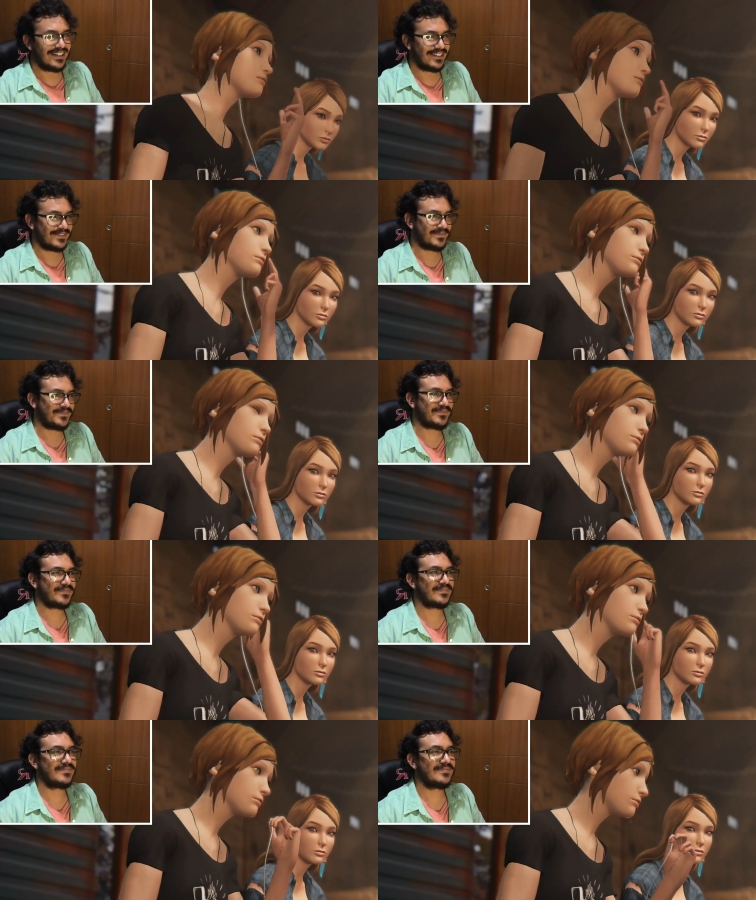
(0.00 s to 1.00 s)

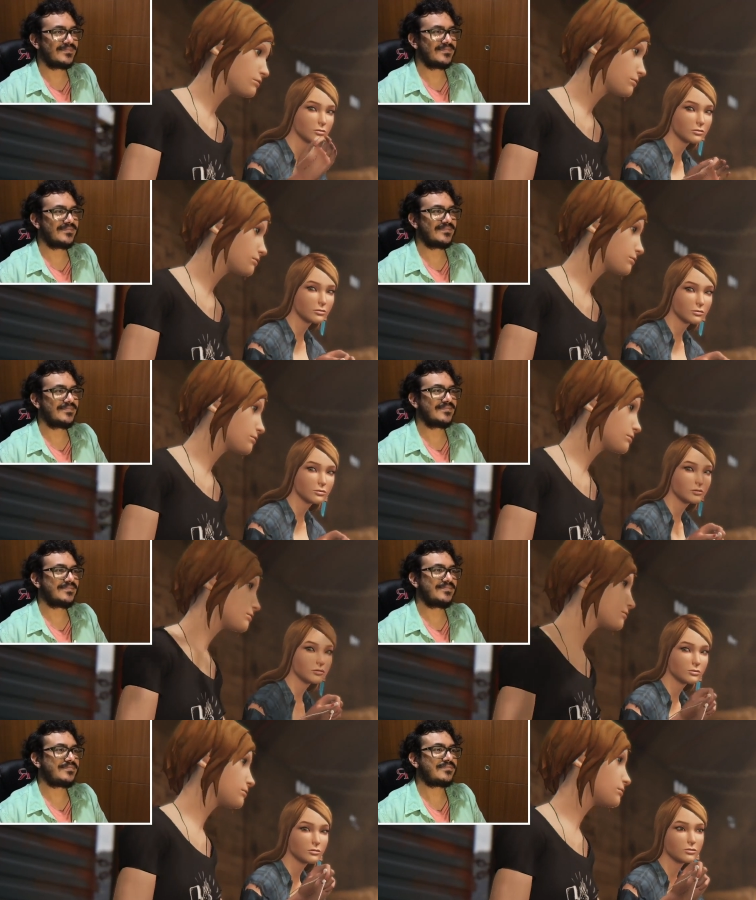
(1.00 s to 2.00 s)

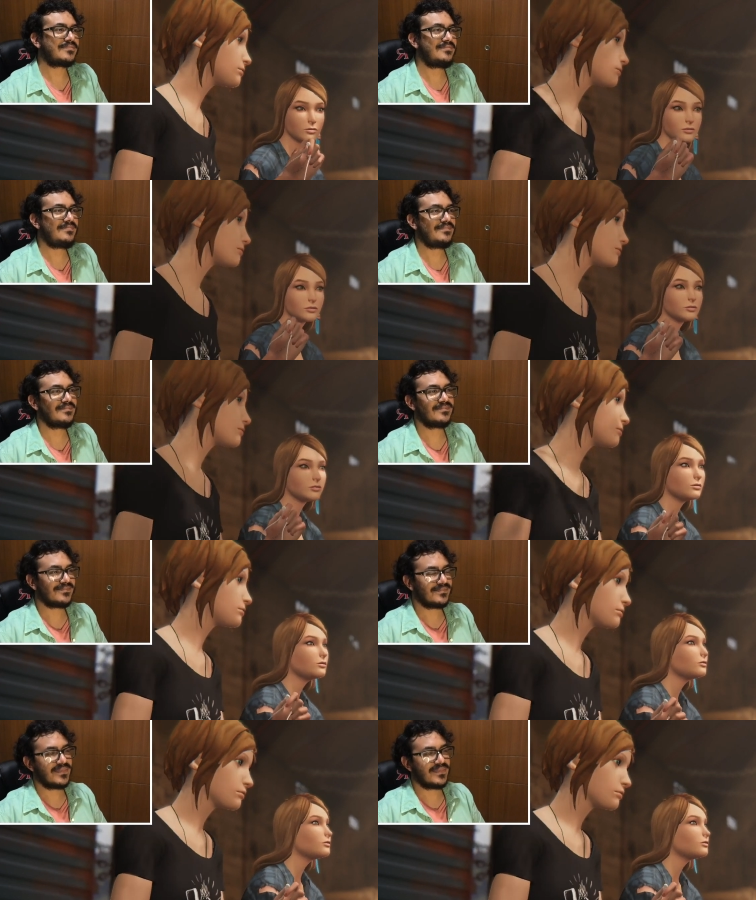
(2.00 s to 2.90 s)
Nobody speaks.